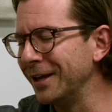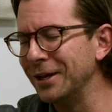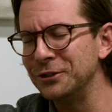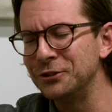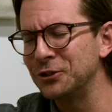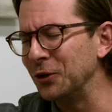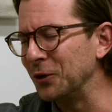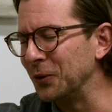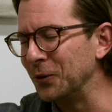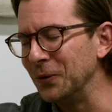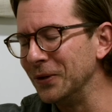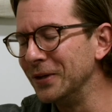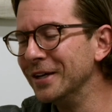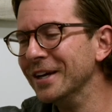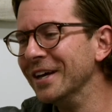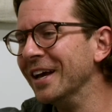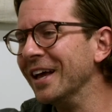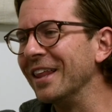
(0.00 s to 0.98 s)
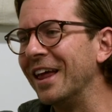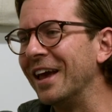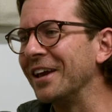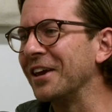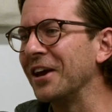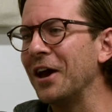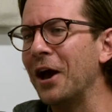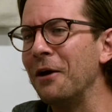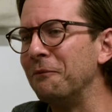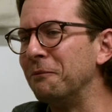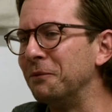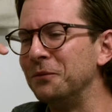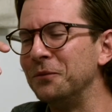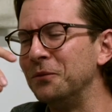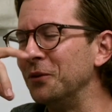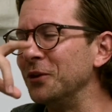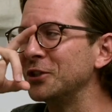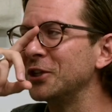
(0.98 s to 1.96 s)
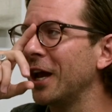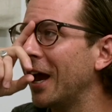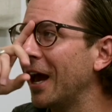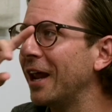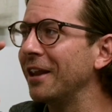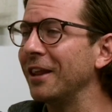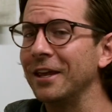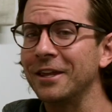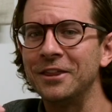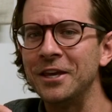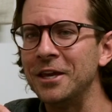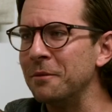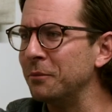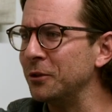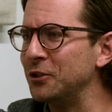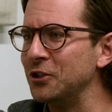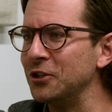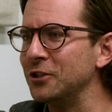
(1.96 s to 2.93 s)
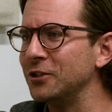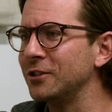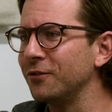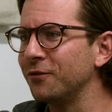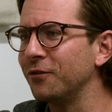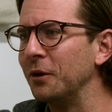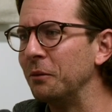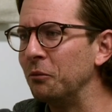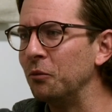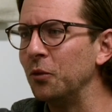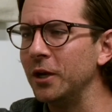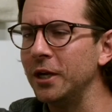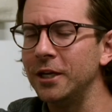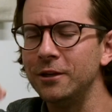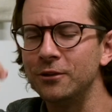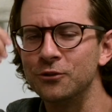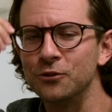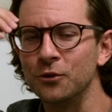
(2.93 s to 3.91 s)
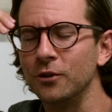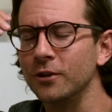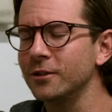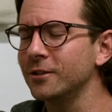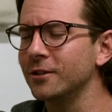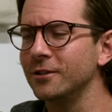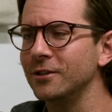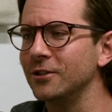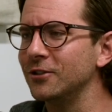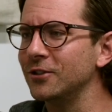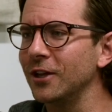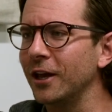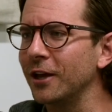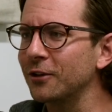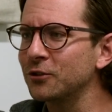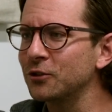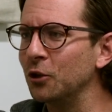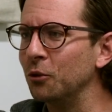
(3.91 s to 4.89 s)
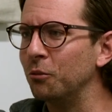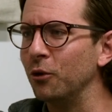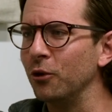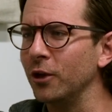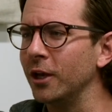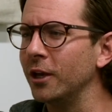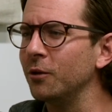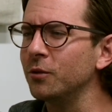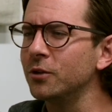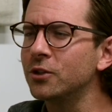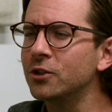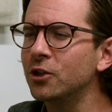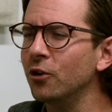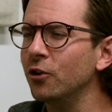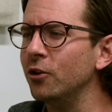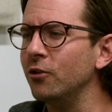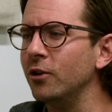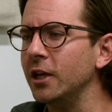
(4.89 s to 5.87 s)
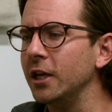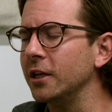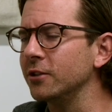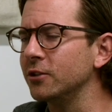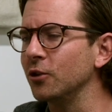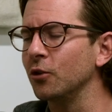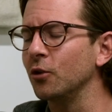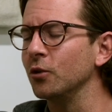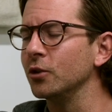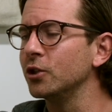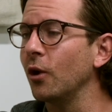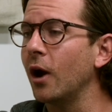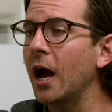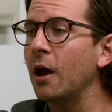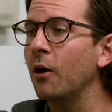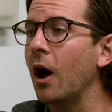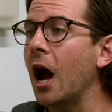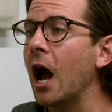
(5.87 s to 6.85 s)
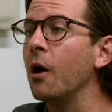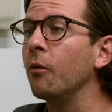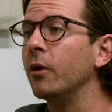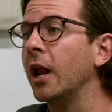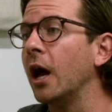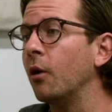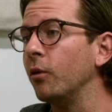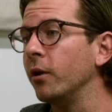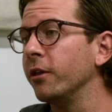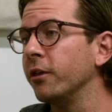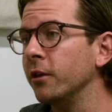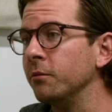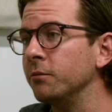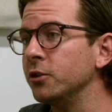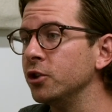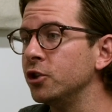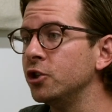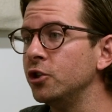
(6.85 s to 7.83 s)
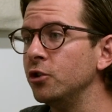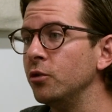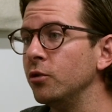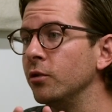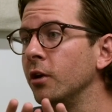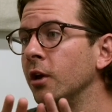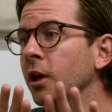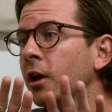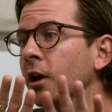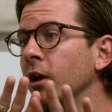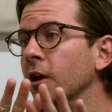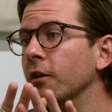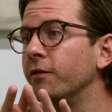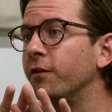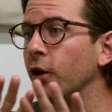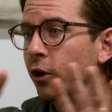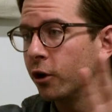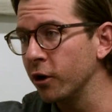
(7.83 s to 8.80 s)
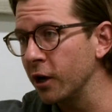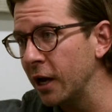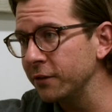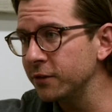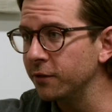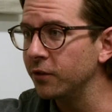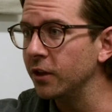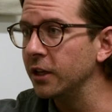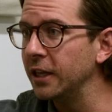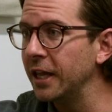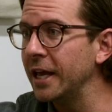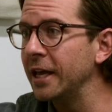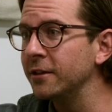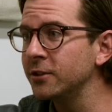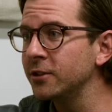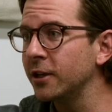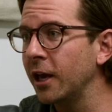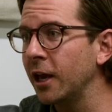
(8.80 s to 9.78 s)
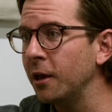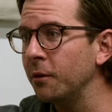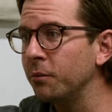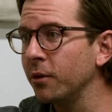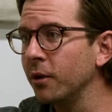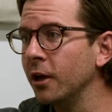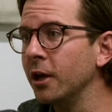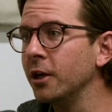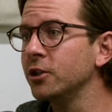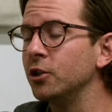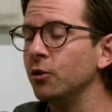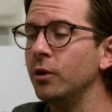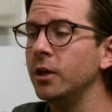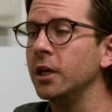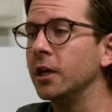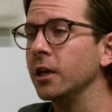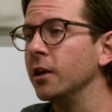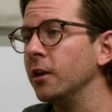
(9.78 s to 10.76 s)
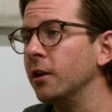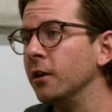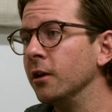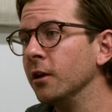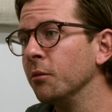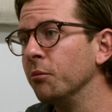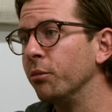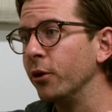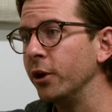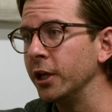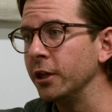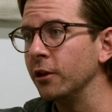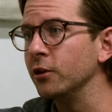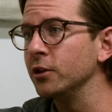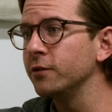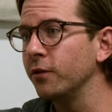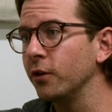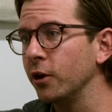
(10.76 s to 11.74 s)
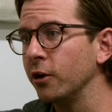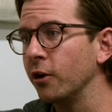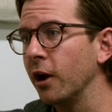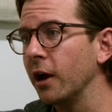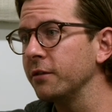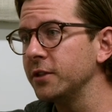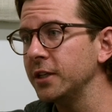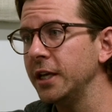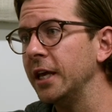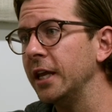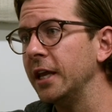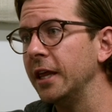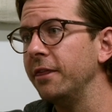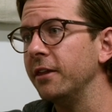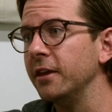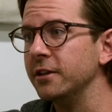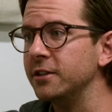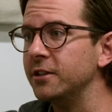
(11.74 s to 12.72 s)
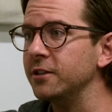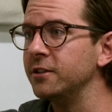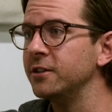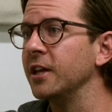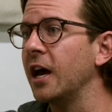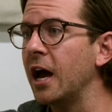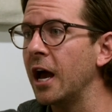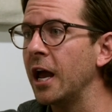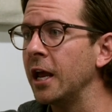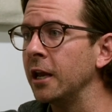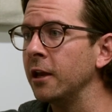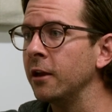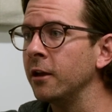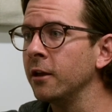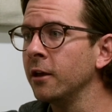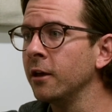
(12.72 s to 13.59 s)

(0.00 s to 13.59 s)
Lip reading: It's so cool. Like, I wish I had like the images from when he drew this, because it's like so brilliant. It was so unique and so cool. So I went out with him to shoot photographs of the landscape, so he could bring those photographs in and then design